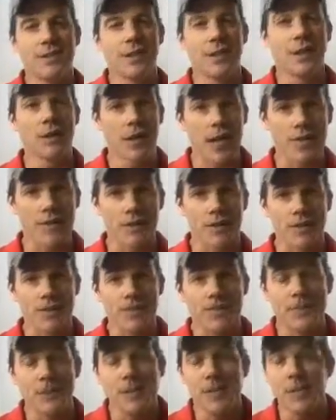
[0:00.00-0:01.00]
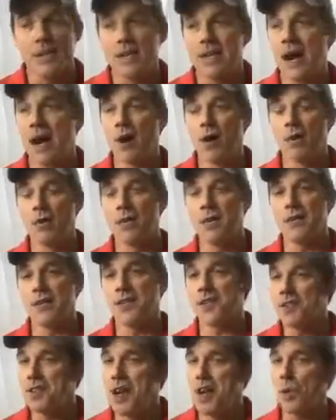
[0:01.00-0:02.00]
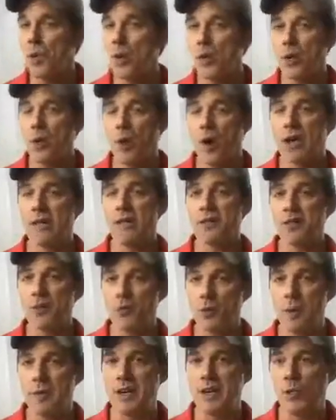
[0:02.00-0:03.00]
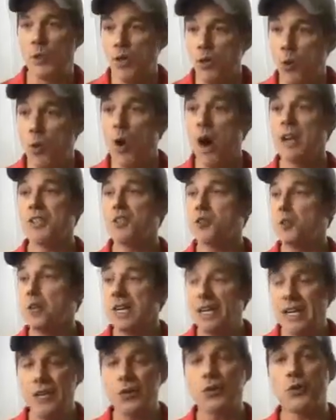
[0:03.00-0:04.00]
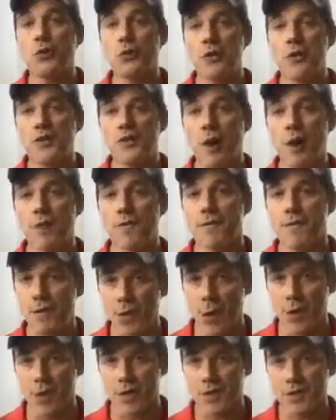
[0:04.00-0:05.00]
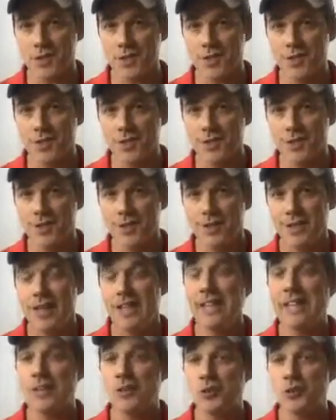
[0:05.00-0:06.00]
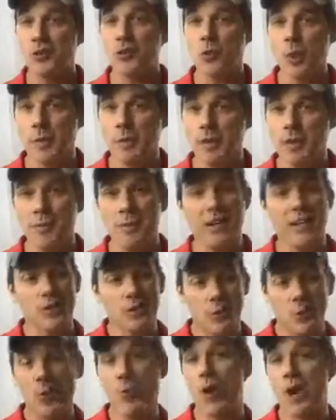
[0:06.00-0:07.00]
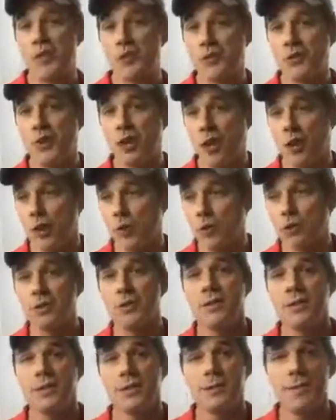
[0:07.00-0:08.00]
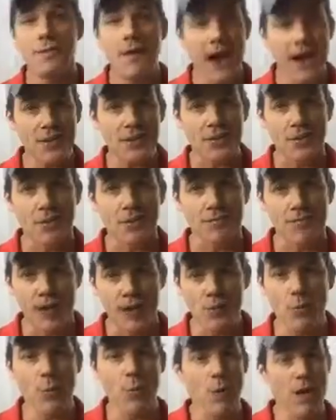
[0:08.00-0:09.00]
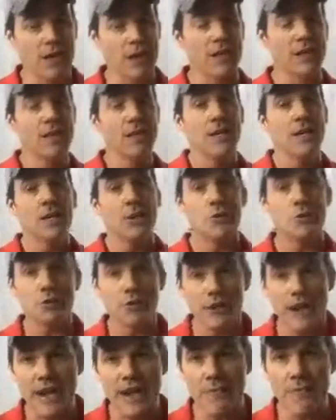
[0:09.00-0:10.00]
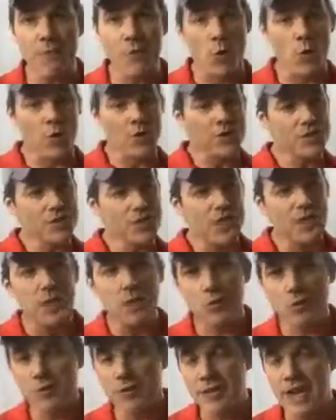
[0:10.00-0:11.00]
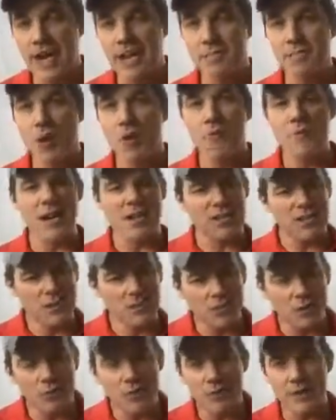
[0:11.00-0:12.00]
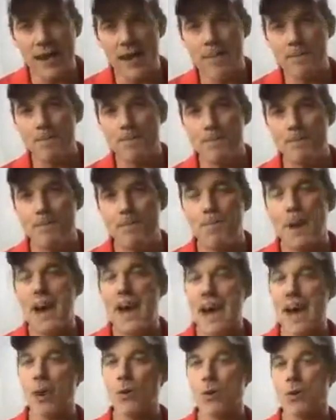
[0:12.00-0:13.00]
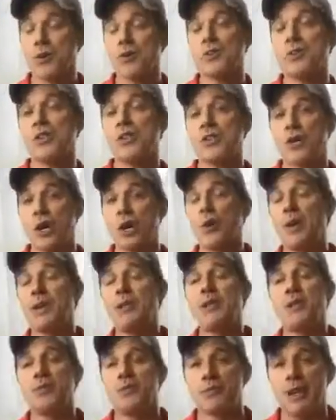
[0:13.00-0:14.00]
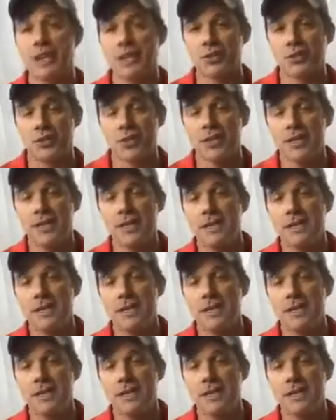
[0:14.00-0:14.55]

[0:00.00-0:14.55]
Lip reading: a lever. Now, isn't that what we want in swimming? We want to increase our force in swimming because we want to go faster, right? We want to create force, create momentum, create power to go in the direction